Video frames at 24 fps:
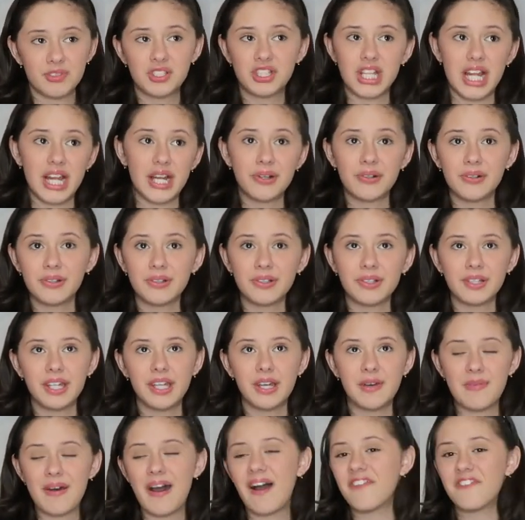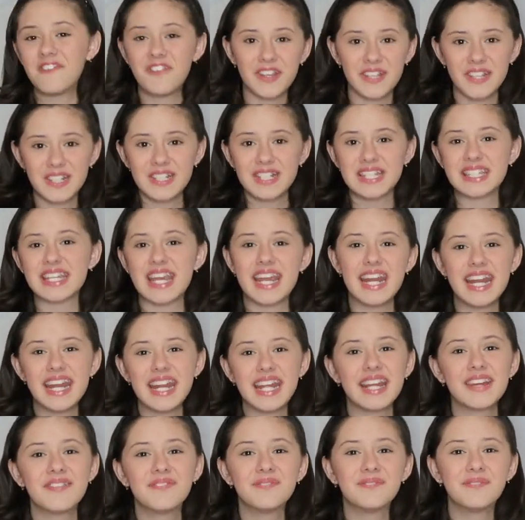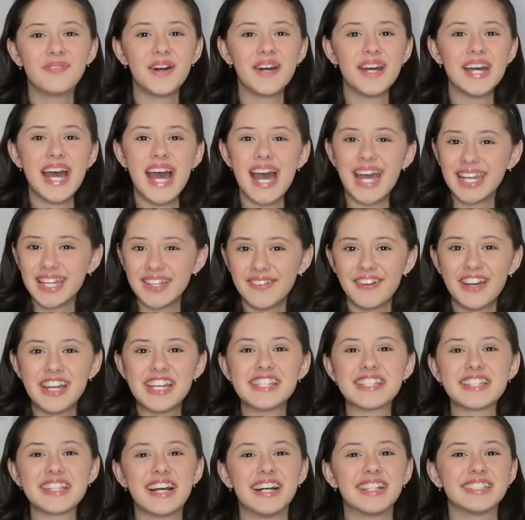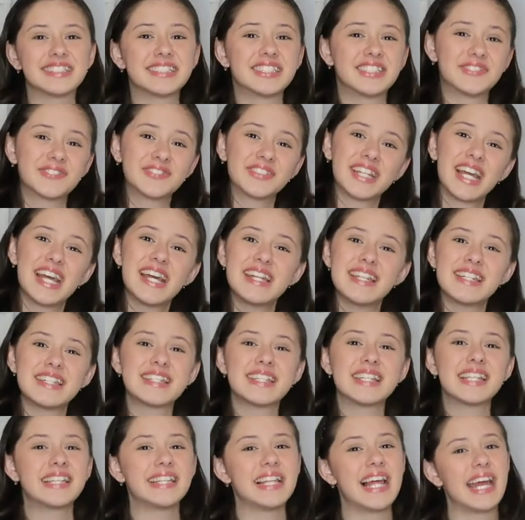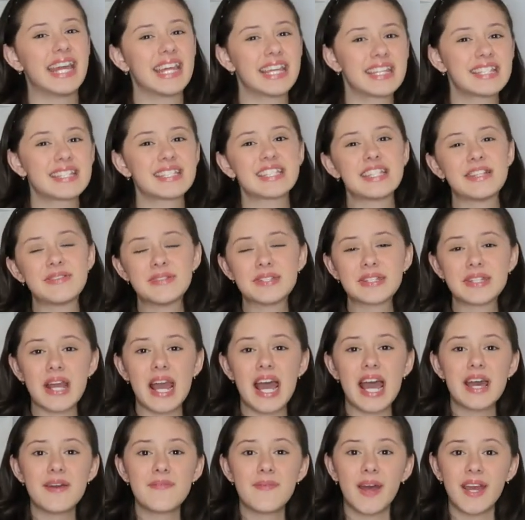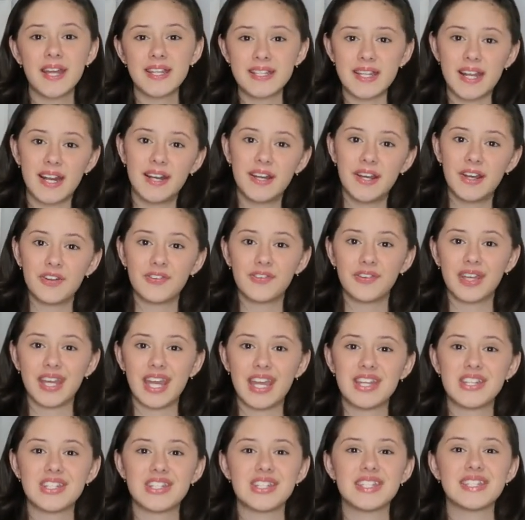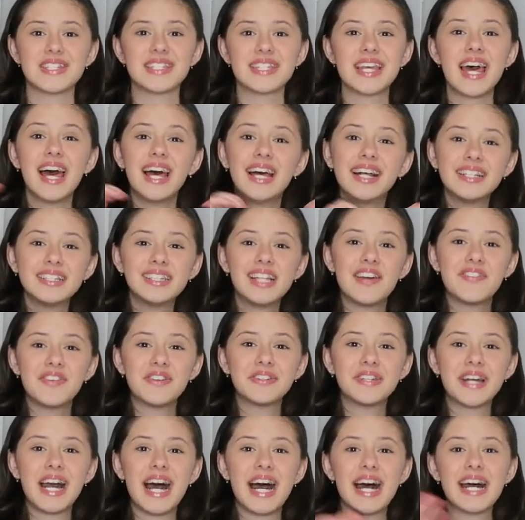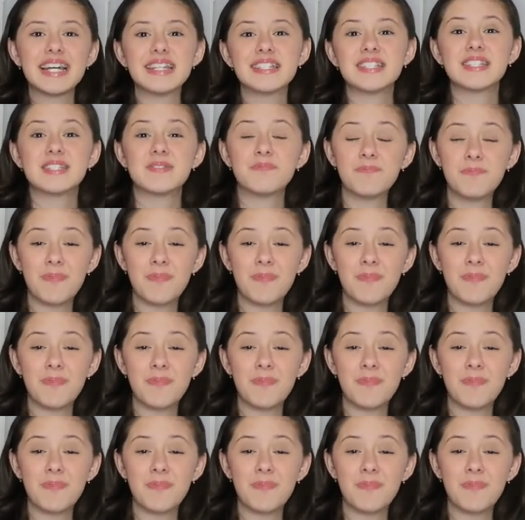generally about figure skating. But anyways, also don't forget to like, subscribe, and turn notifications. Love you guys.